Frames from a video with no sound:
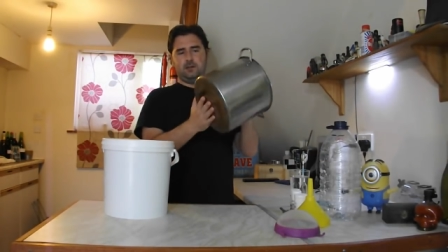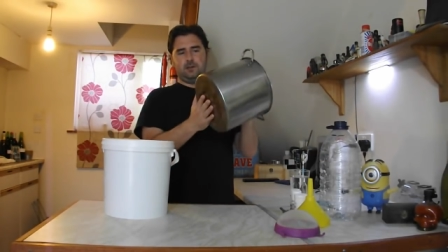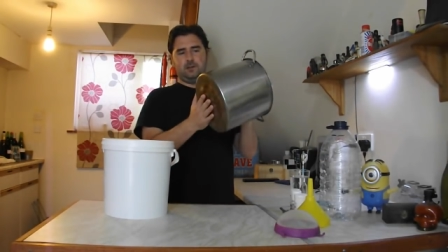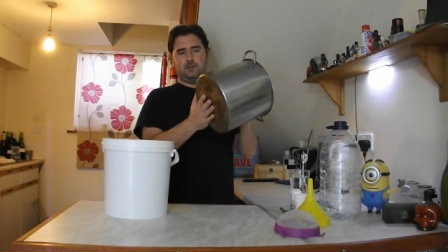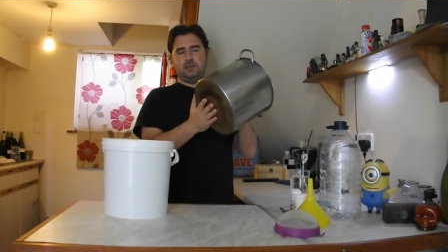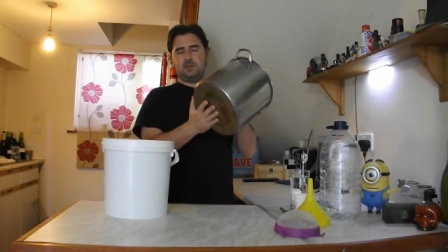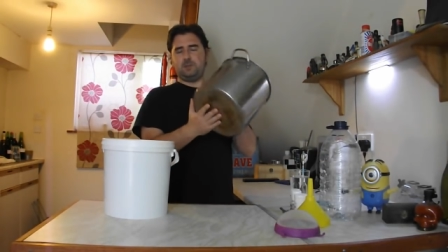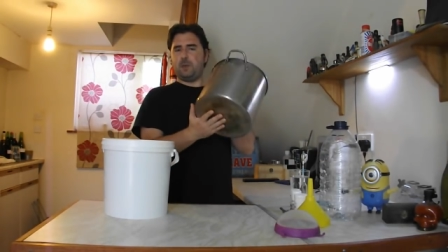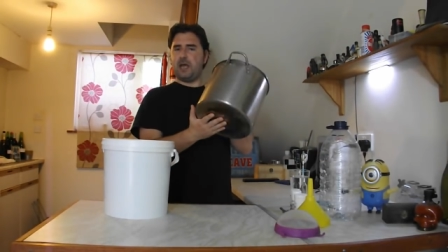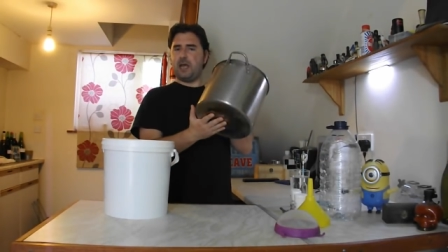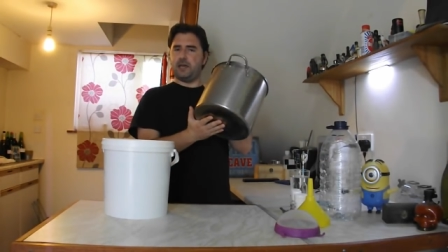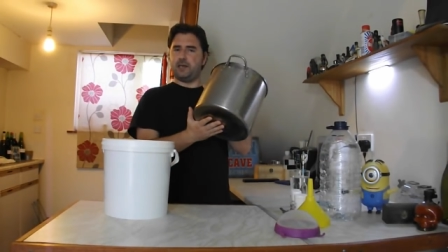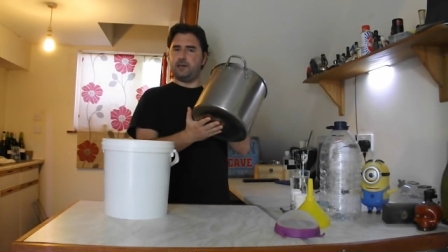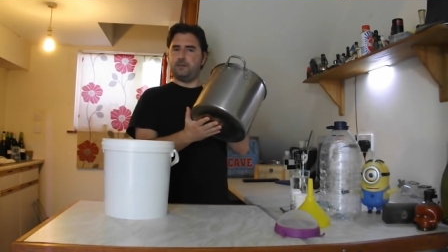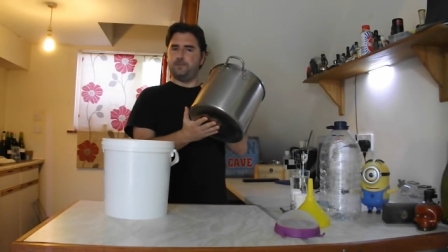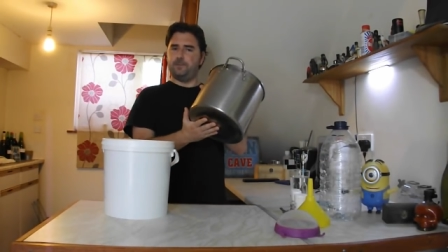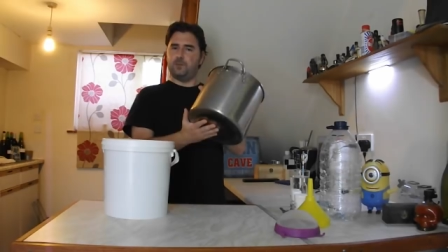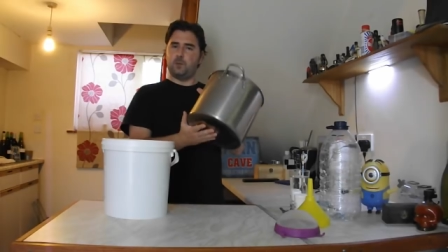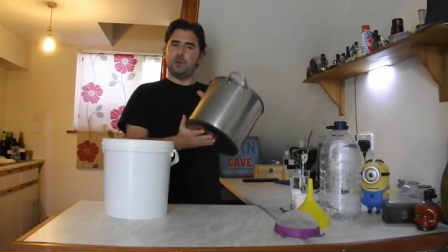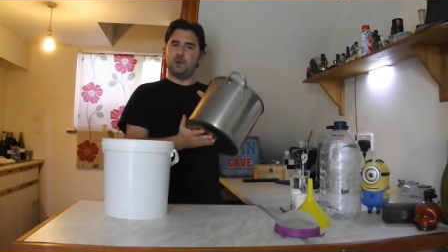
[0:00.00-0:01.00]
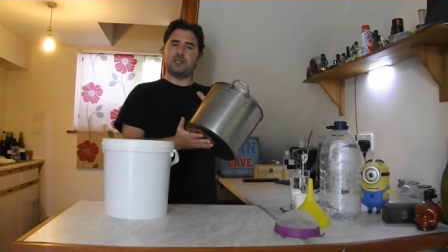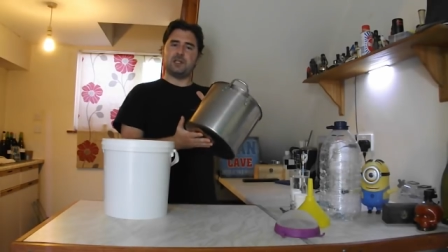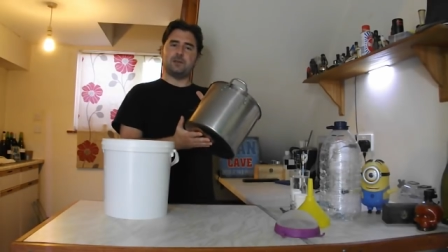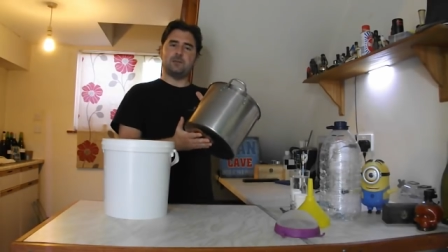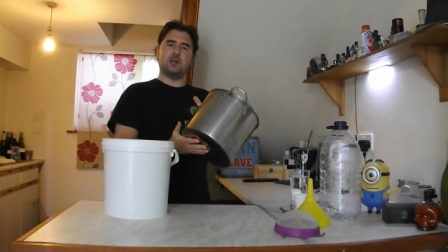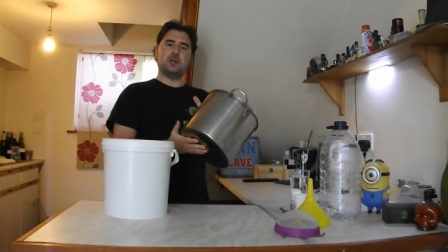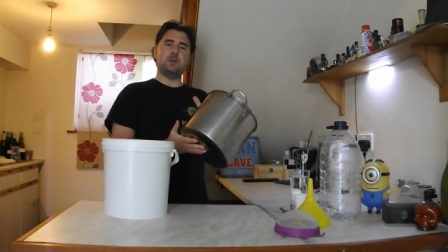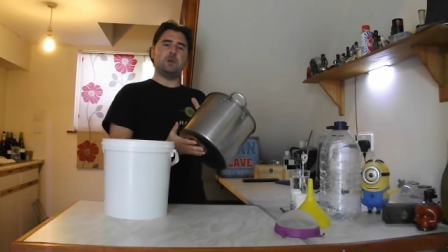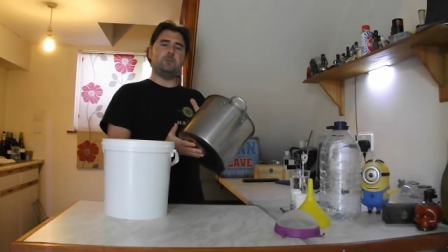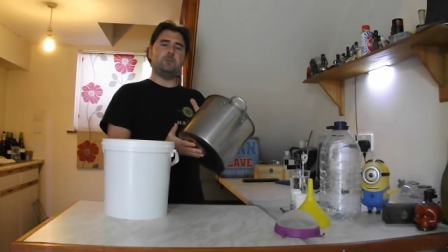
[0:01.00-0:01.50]
this pan, which I'm
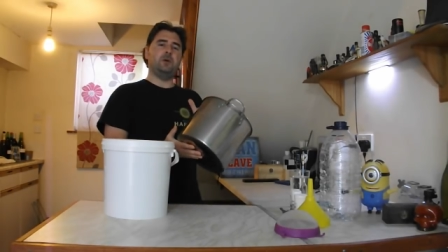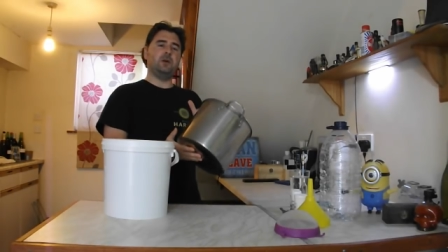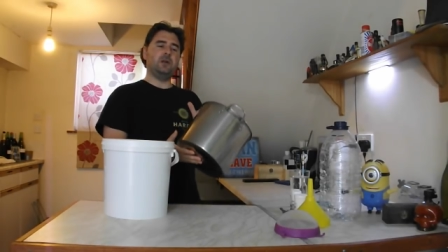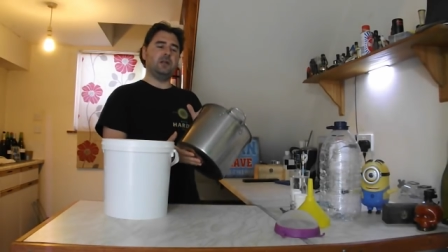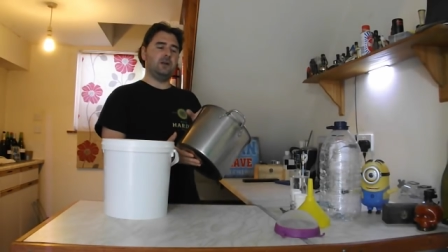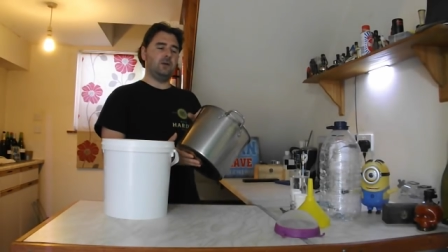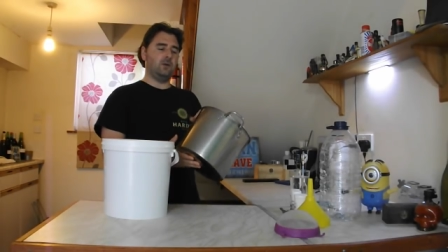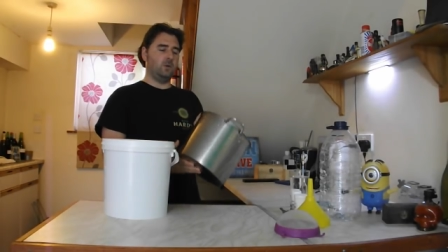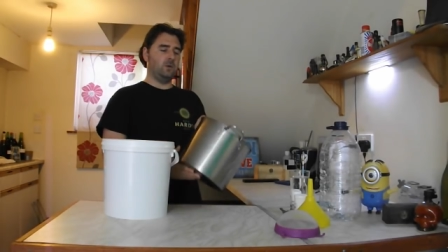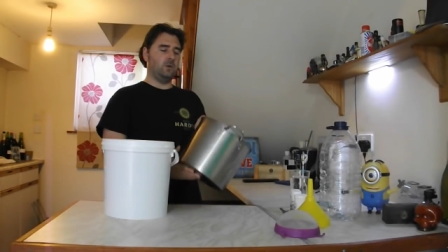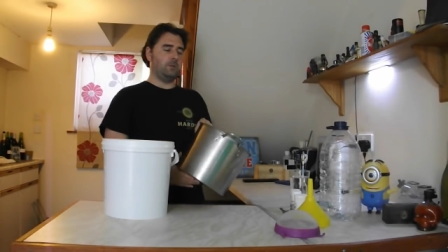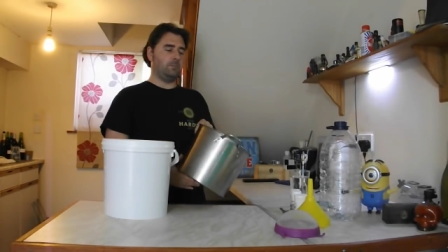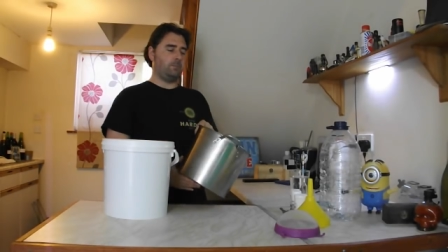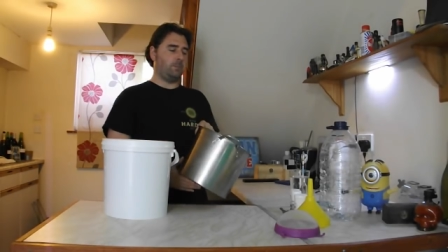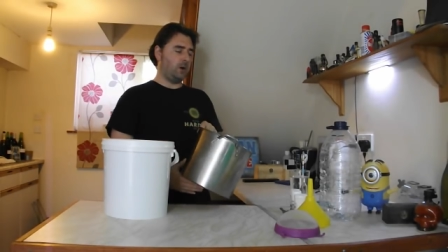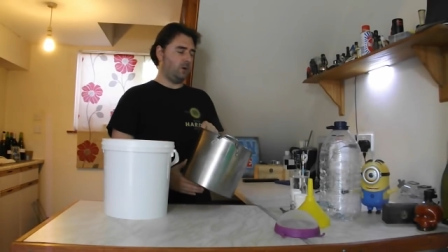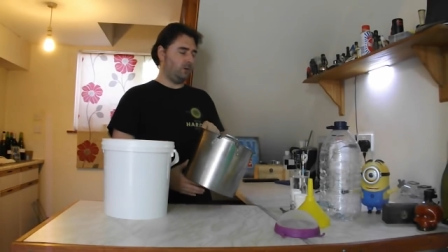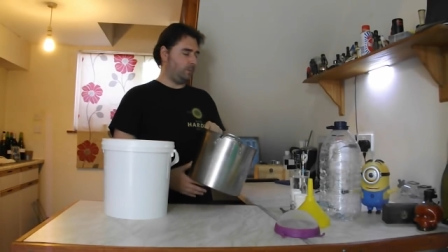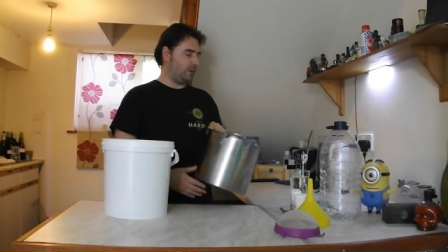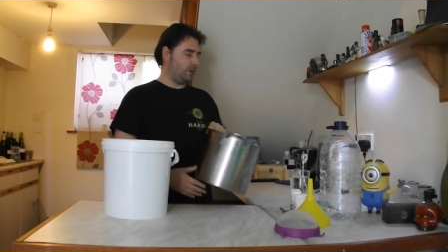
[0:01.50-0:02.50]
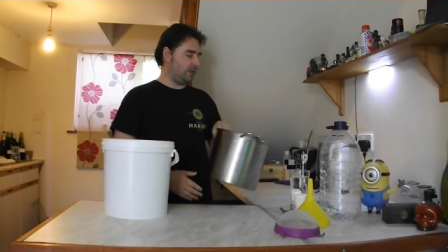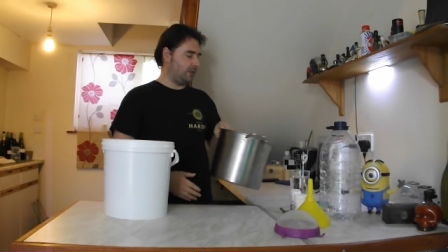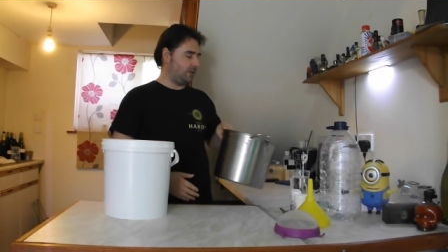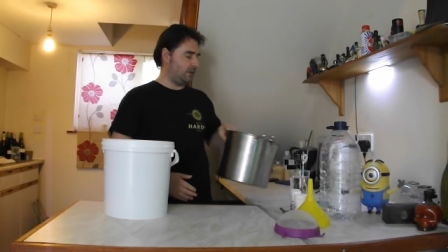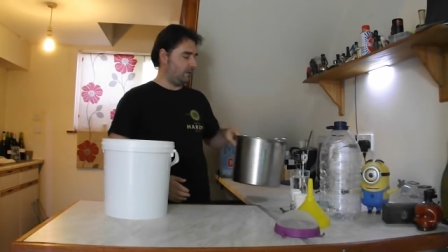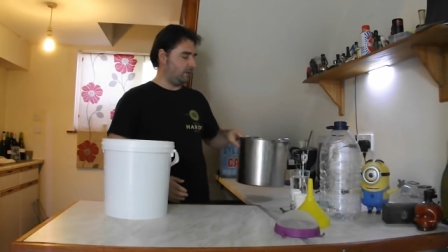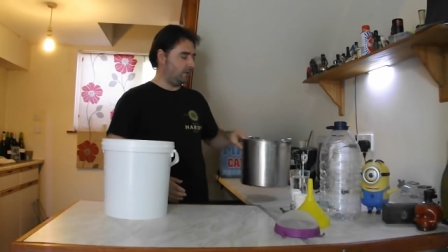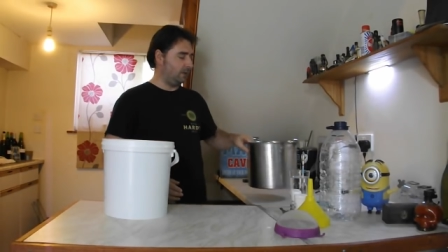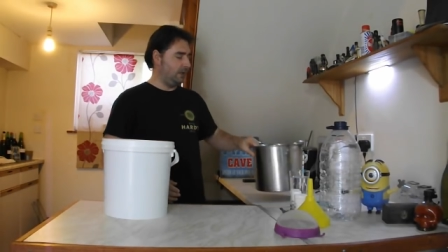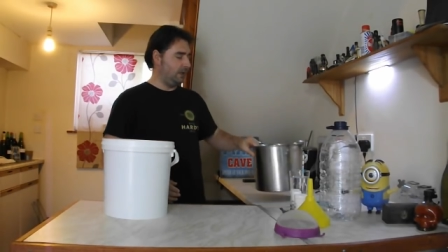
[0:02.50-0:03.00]
going to be putting all the pulp
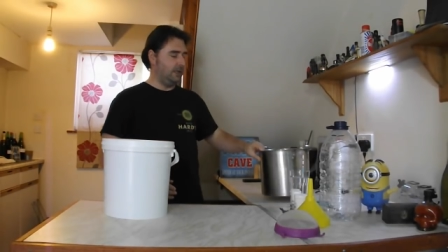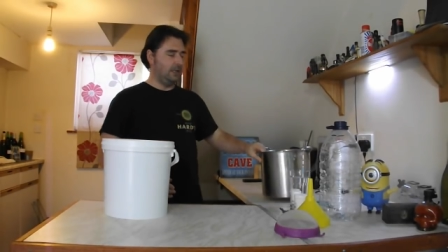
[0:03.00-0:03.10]
into.